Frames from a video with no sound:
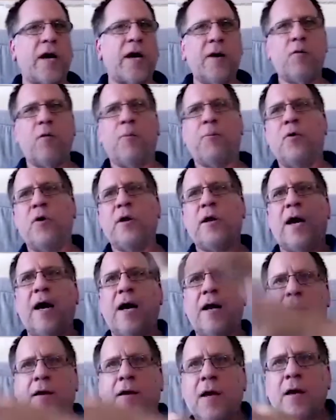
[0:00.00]
I will put
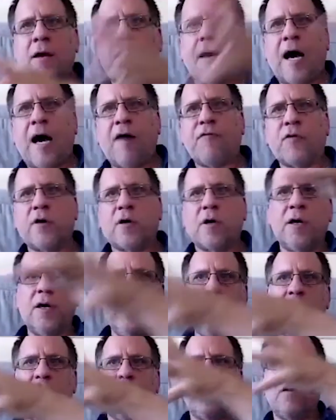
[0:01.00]
Africa
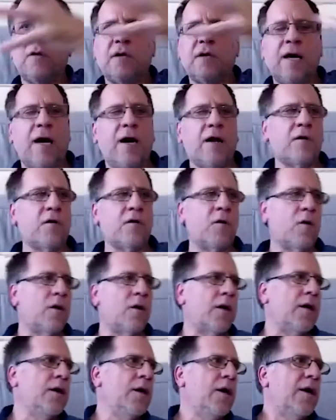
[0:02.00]
into the
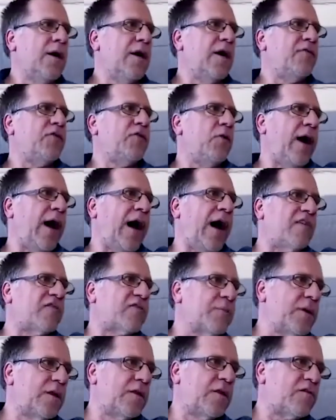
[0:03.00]
category. If you
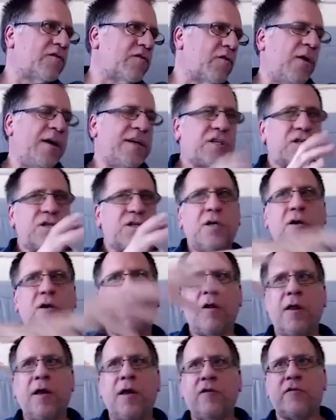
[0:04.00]
ask me this question,
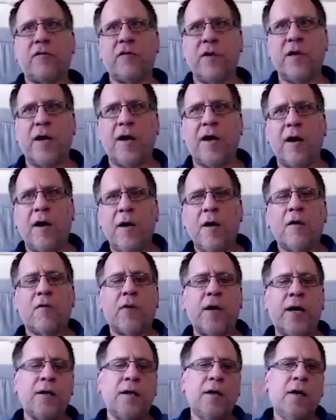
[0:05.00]
I'll answer yeah,
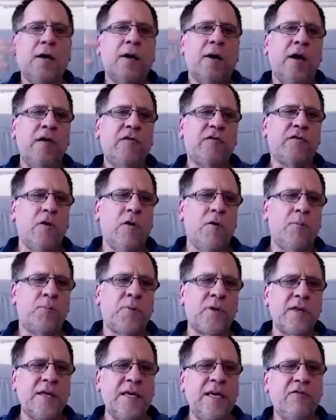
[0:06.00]
right? And so
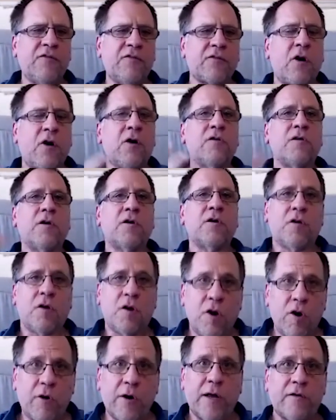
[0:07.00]
beliefs aren't
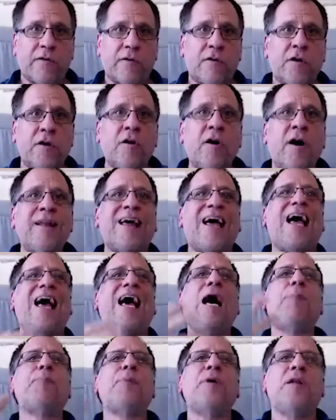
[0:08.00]
occurrent, they're not
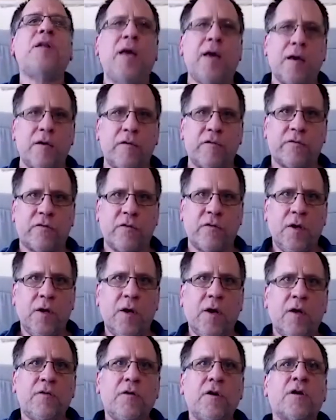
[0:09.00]
happenings,
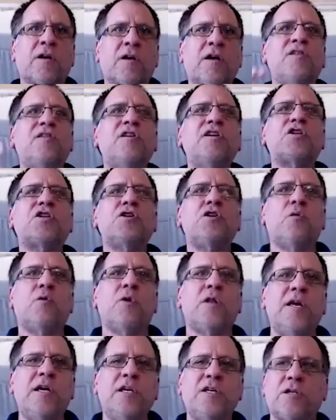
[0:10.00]
right. they're conditional
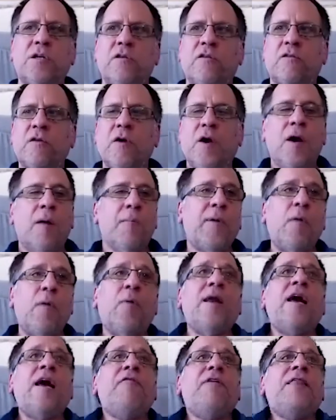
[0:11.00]
relations. But
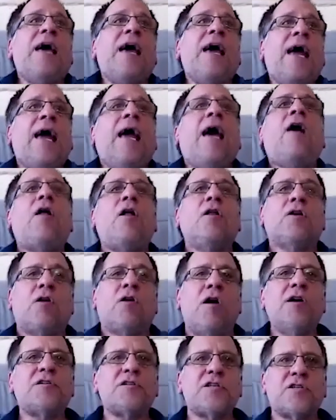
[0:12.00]
whatever the hell
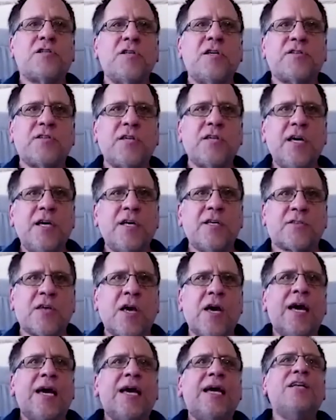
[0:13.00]
consciousness is,
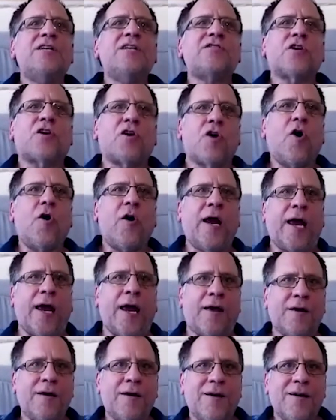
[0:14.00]
it is occurring.